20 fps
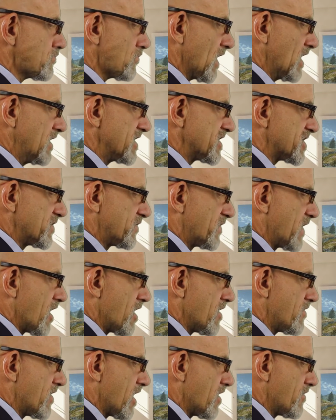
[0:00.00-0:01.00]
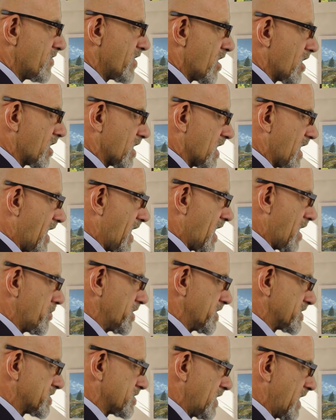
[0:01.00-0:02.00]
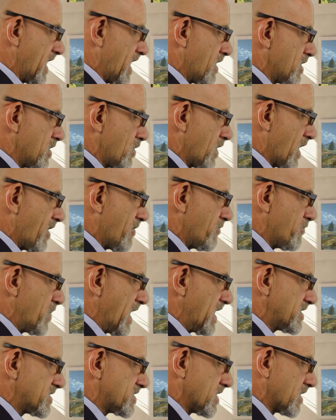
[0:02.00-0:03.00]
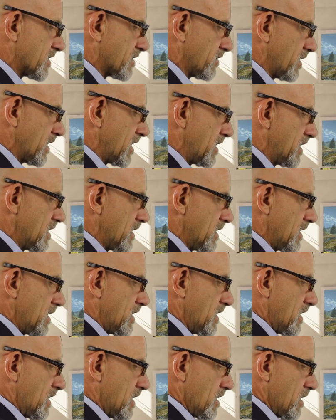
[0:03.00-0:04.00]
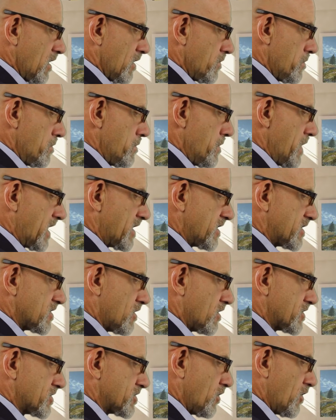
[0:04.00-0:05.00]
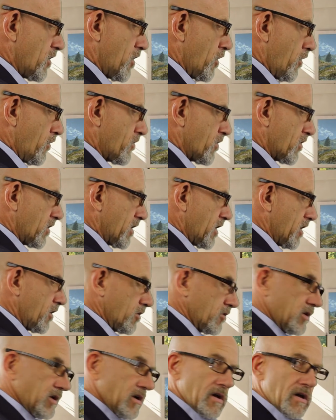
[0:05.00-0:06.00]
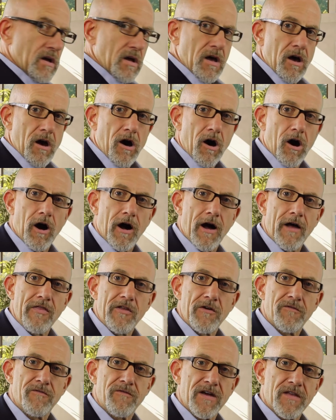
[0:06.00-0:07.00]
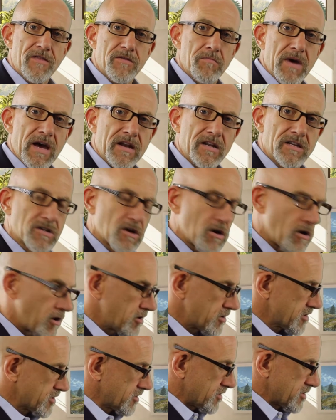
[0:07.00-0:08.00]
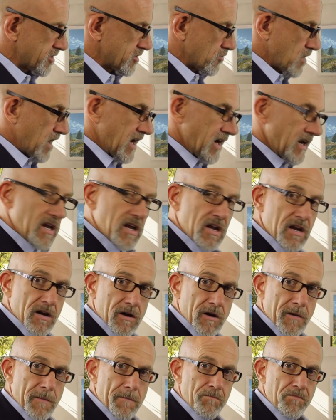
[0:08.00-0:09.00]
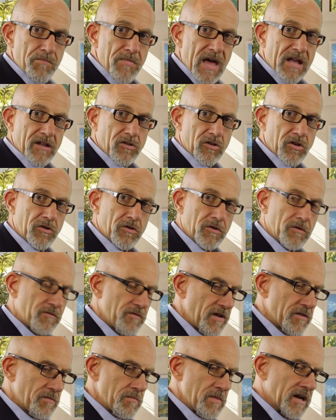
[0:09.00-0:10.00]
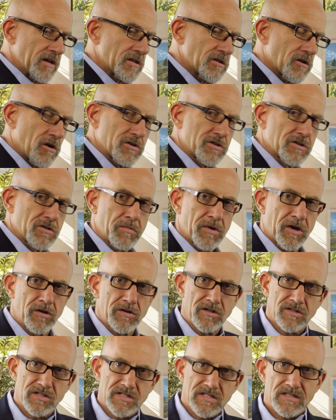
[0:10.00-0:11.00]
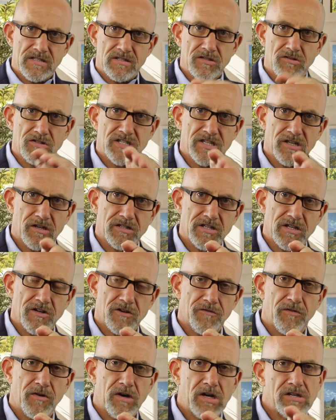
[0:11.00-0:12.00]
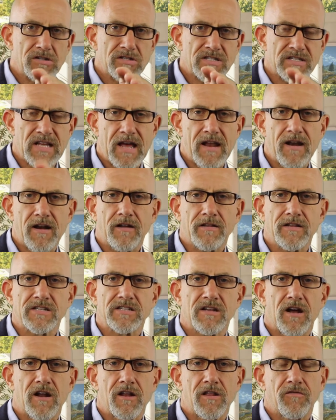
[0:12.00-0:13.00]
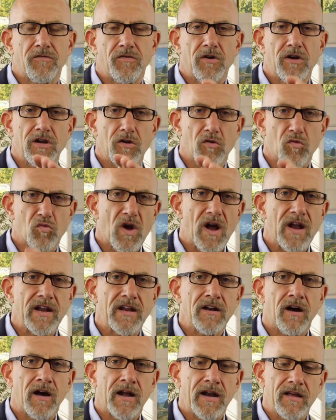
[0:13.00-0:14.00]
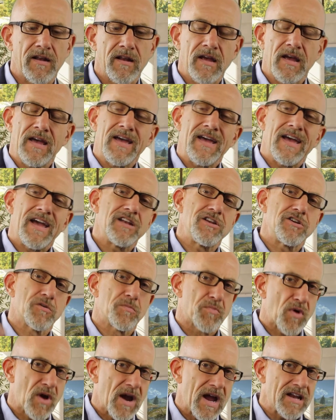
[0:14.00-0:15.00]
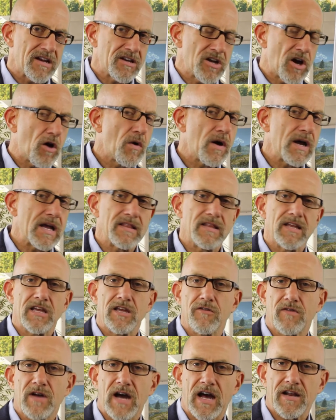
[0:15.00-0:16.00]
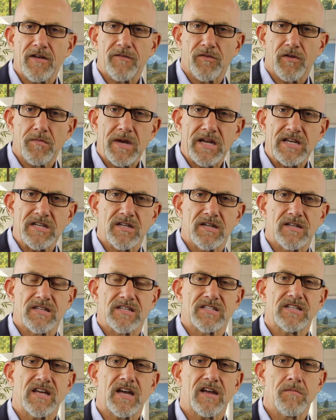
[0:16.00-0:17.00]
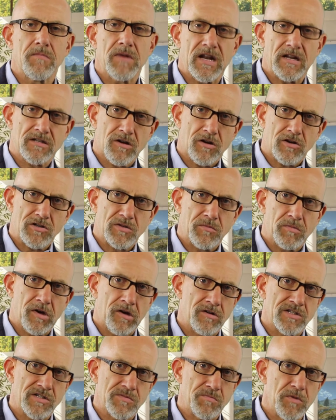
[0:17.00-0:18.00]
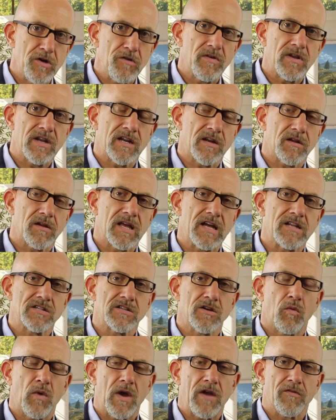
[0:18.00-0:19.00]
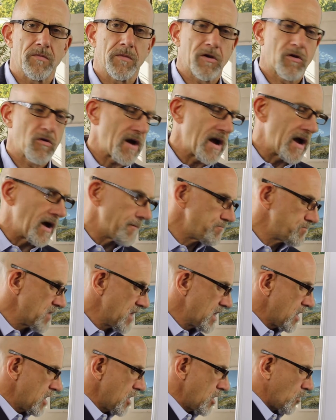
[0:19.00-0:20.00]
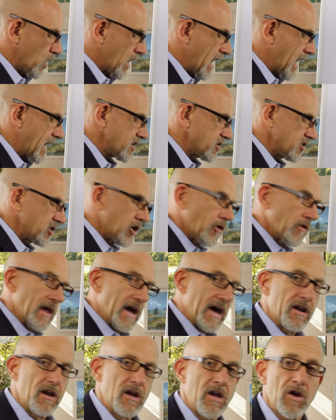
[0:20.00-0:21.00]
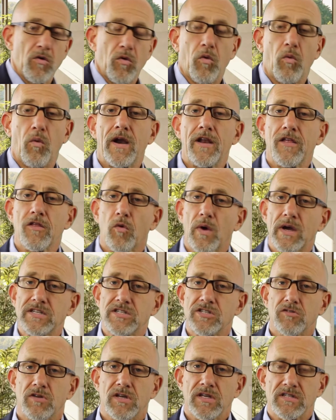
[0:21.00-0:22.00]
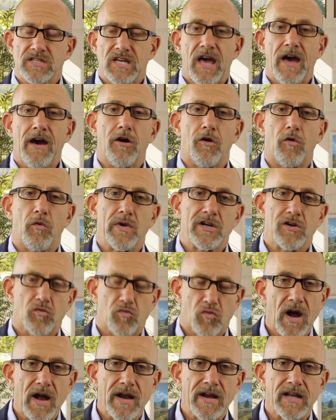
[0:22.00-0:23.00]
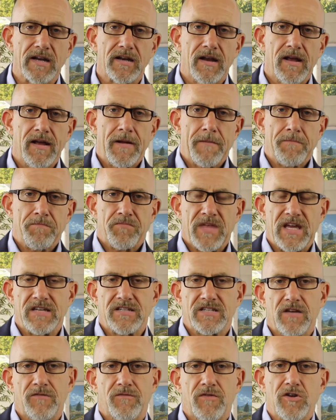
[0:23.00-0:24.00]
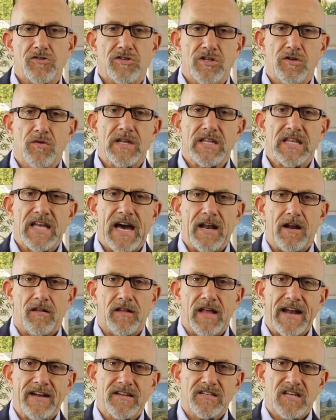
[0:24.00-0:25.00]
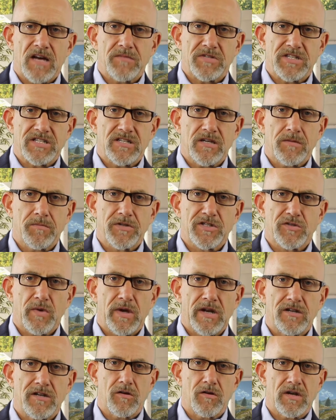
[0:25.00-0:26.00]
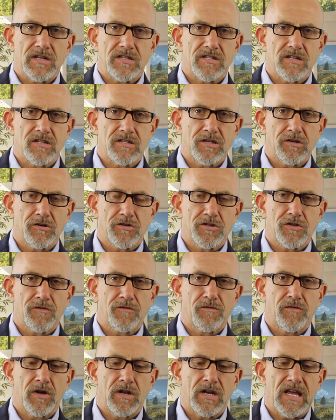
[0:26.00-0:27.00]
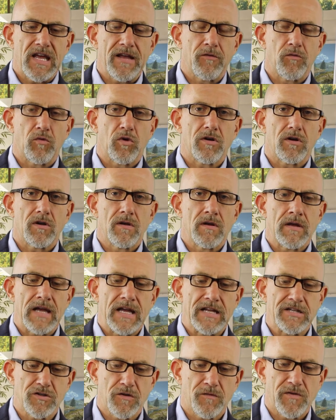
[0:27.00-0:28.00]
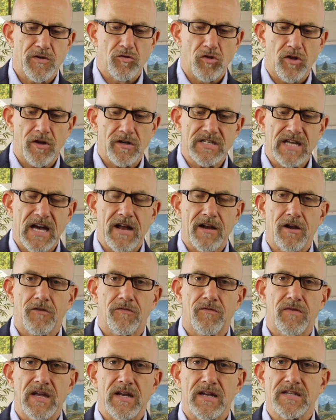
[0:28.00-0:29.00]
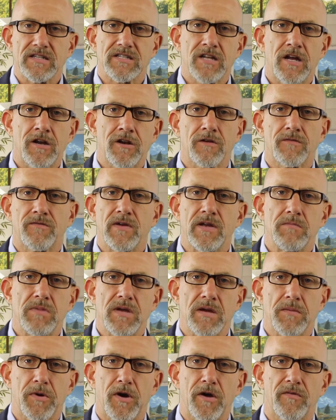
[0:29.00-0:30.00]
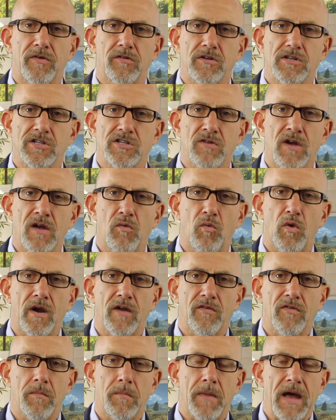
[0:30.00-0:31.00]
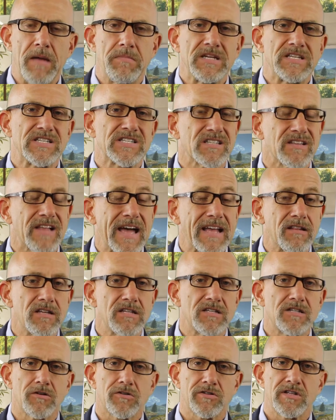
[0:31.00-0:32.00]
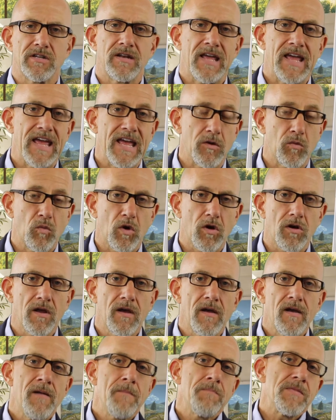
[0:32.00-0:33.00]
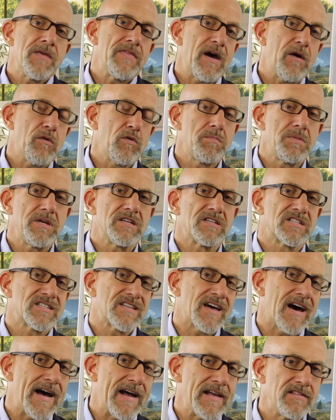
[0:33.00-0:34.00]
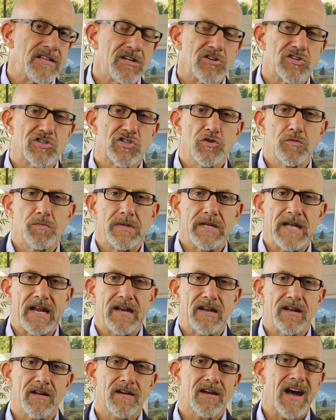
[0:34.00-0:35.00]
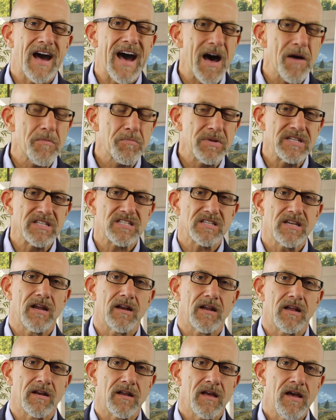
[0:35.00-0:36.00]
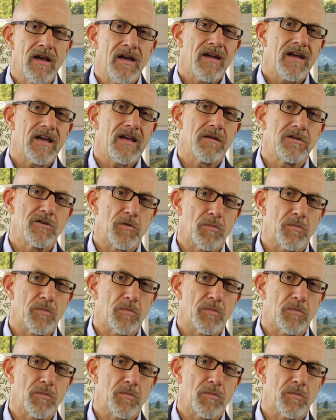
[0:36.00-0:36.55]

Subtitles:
And this is very, very, very common. So now you have basically metatarsal overload on the fifth metatarsal. So right here, that little fifth metatarsal bone, you're tilting your foot, you're standing on the side of the foot, you're running on it. And your brain, knowing that you've got inflammation in the second metatarsal bone, is moving it away from the ground. Well, how do you know that? Well, one of the ways you can tell when you're running is if you're doing that, a lot of times the simplest way it is to tilt your foot inward. And so if you look down at your feet, instead of your feet being perfectly straight, one of them might be slightly tilted inward. And that would be a sign that you're supinating and compensating, and